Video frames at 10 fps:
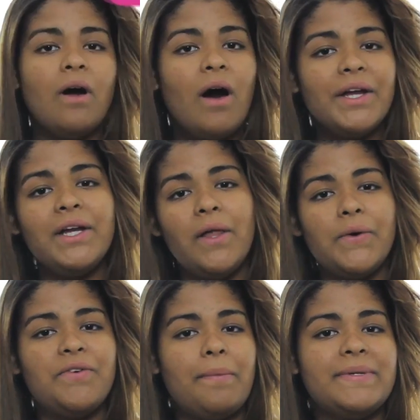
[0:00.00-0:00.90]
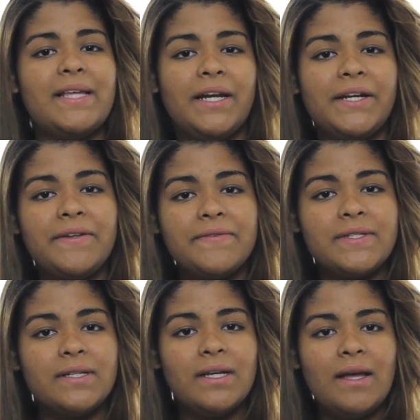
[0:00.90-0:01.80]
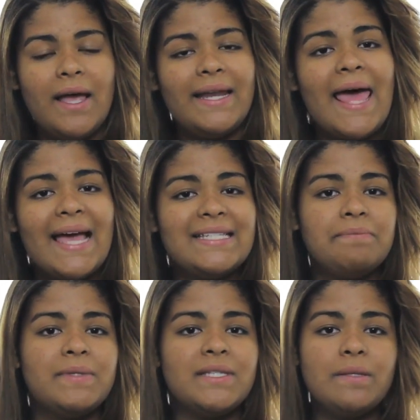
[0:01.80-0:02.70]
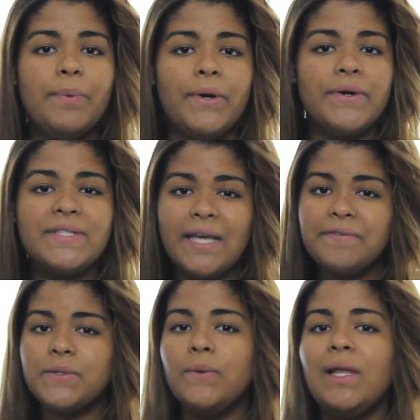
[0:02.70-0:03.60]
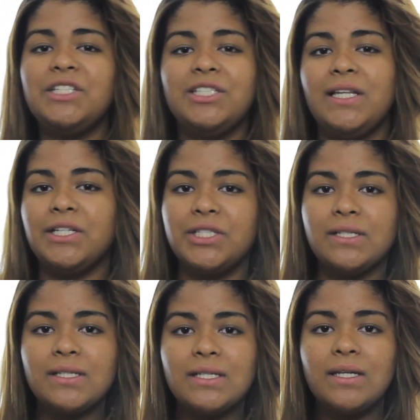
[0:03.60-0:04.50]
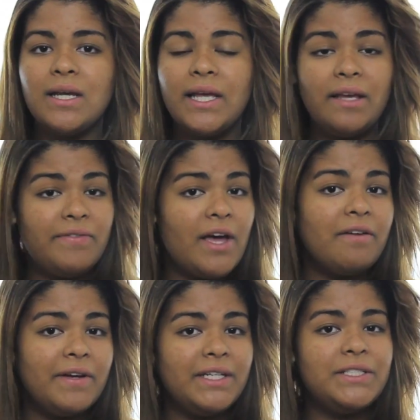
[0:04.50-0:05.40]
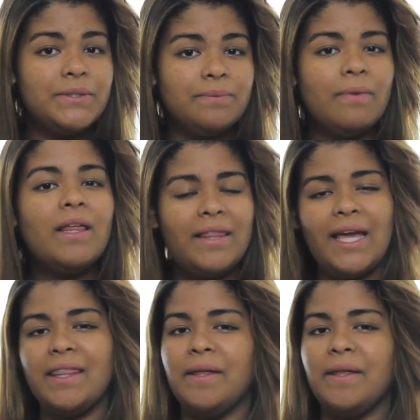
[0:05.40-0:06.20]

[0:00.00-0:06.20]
Call your local representatives and ask them to support safe school legislations. If they already do, thank